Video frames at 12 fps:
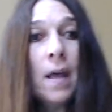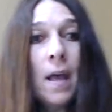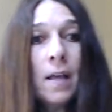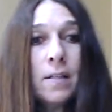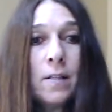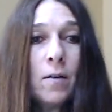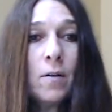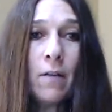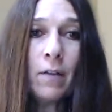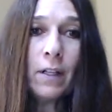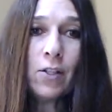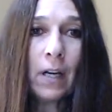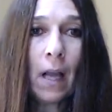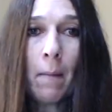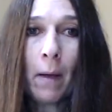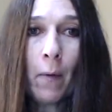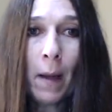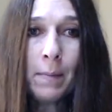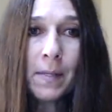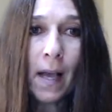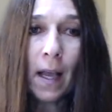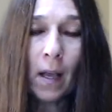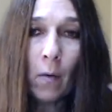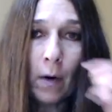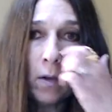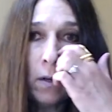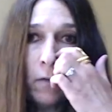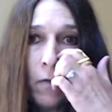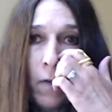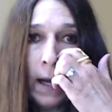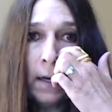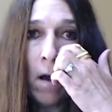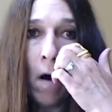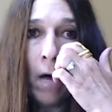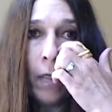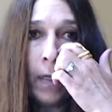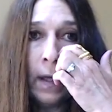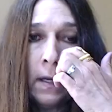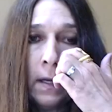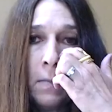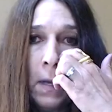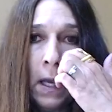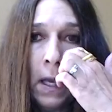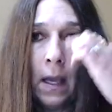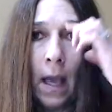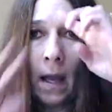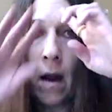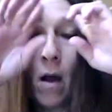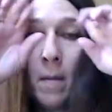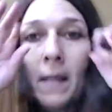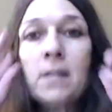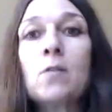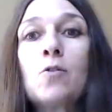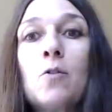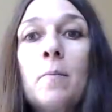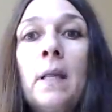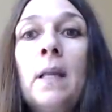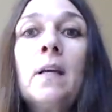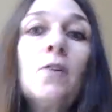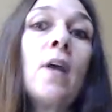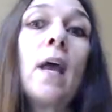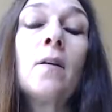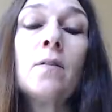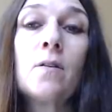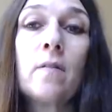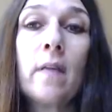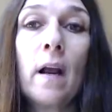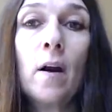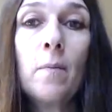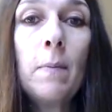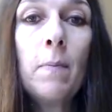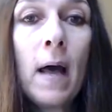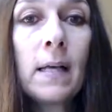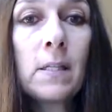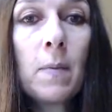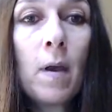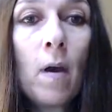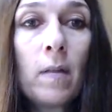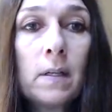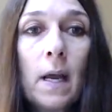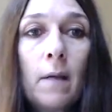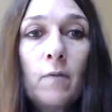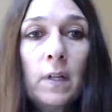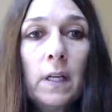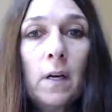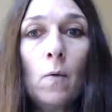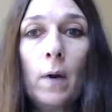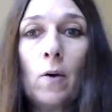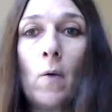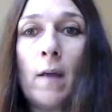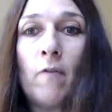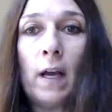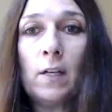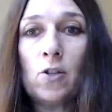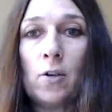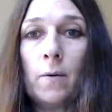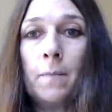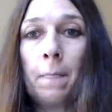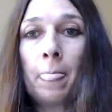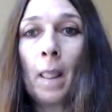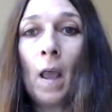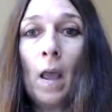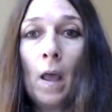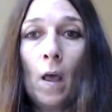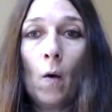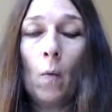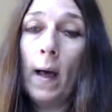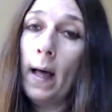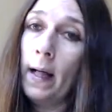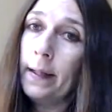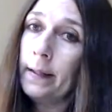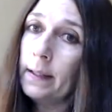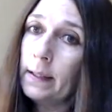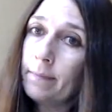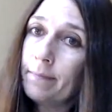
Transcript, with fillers: So definitely check out my website where you can find all things me and all my social media channels are there. People ask me all the time, Valinda, where do I find you? Well,